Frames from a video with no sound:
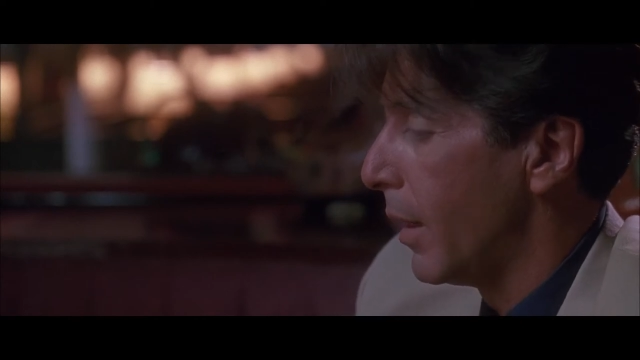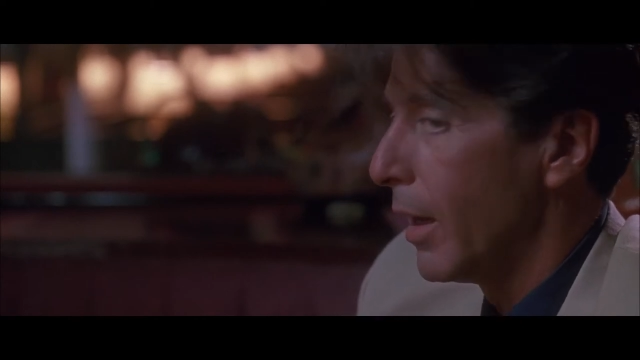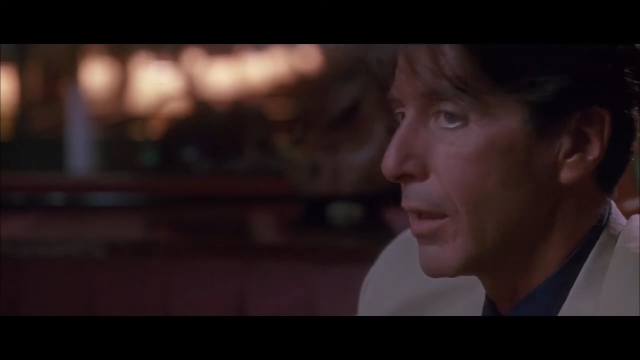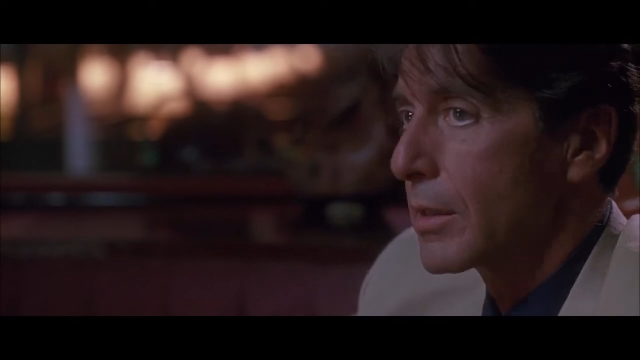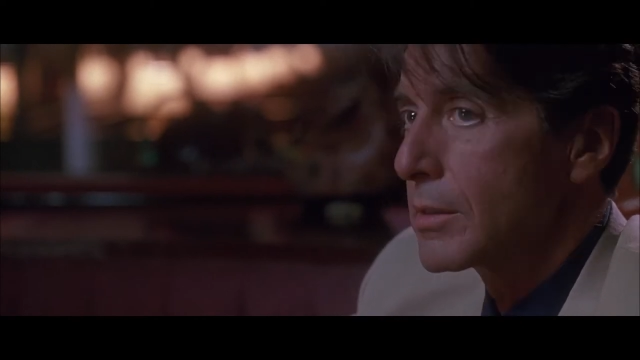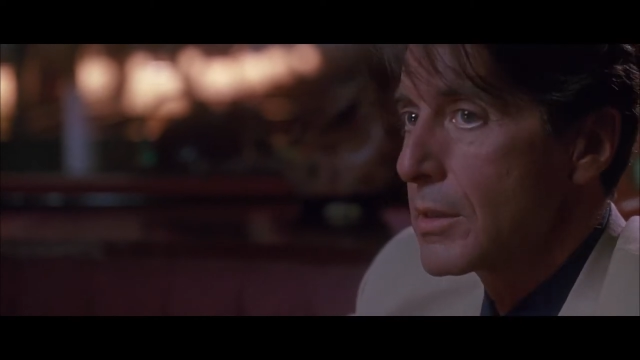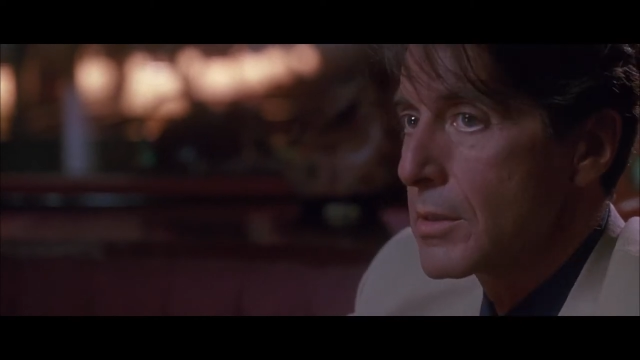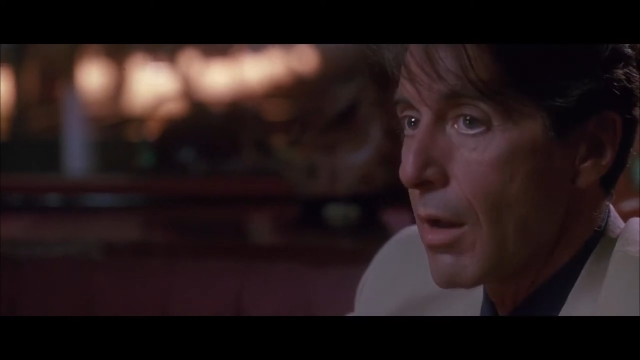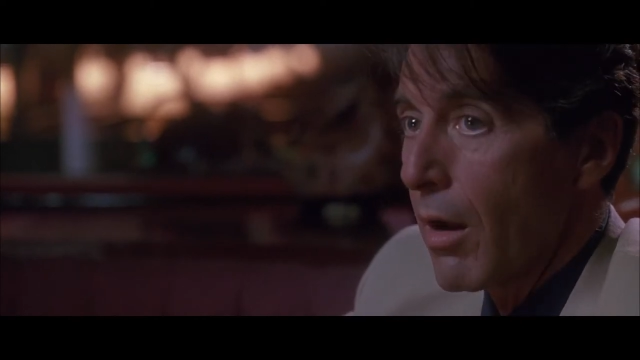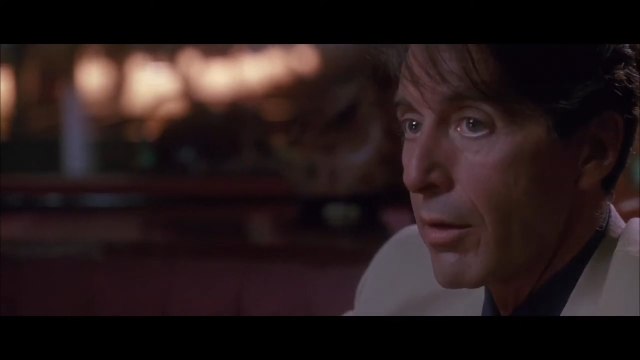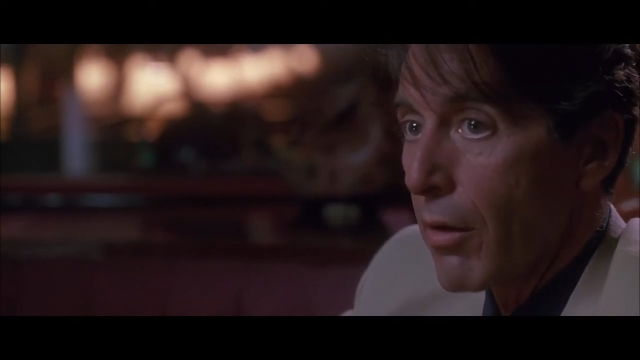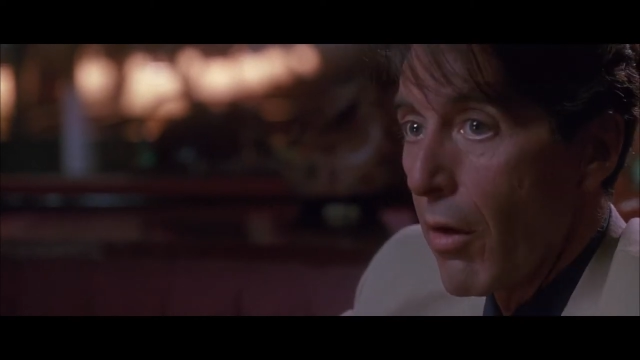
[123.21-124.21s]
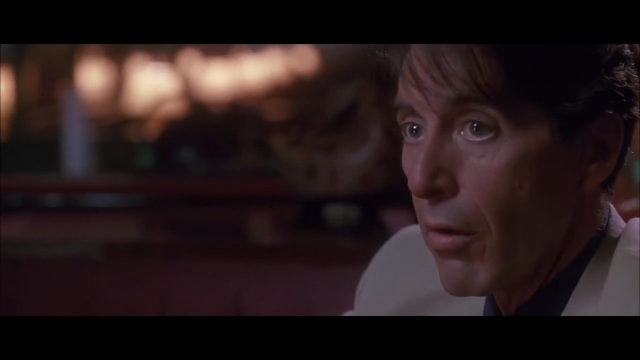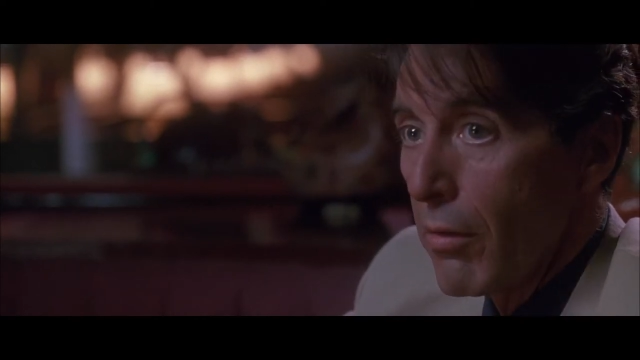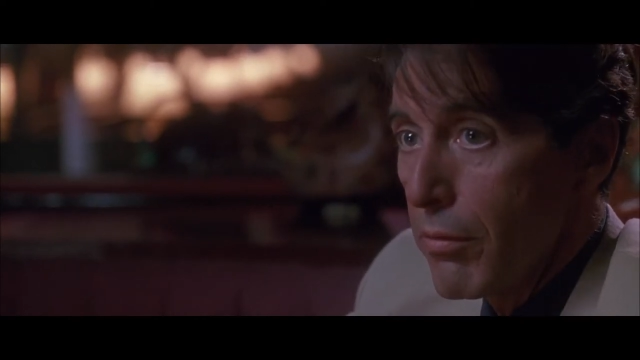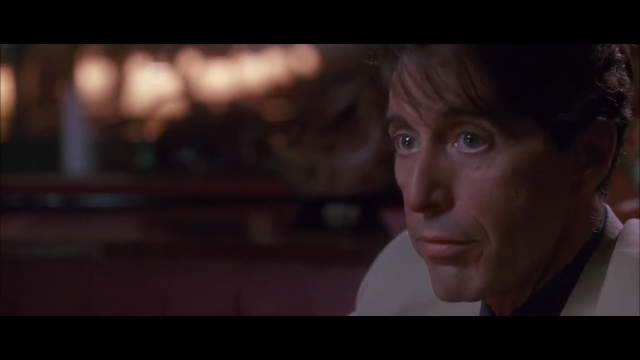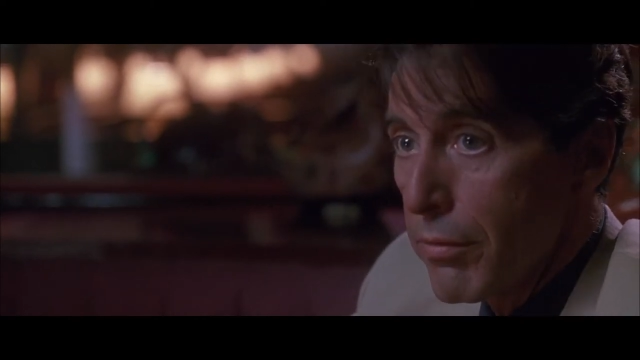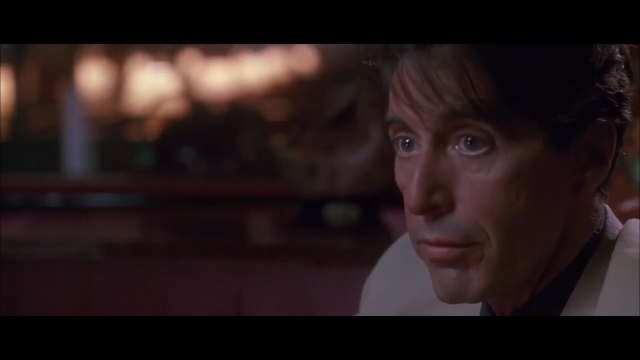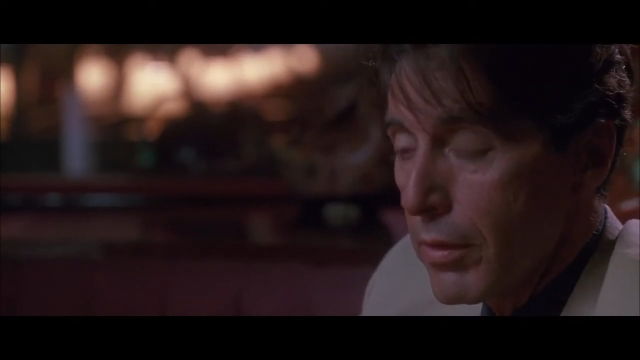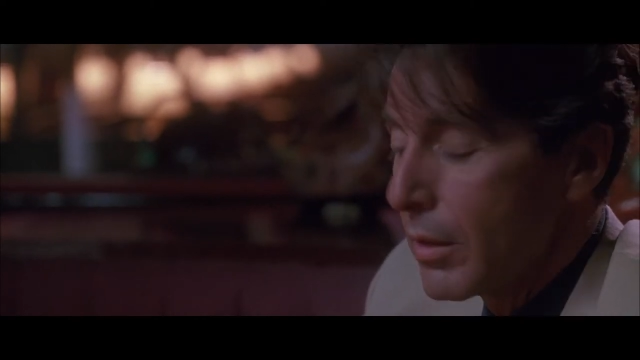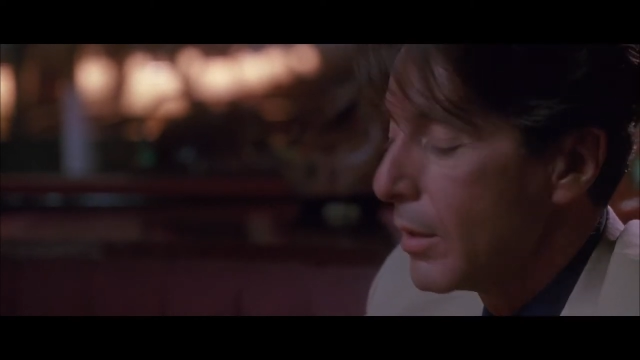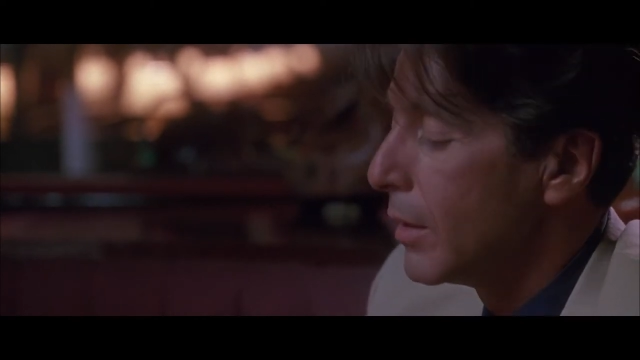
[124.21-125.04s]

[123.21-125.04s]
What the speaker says: Hell exists on Earth?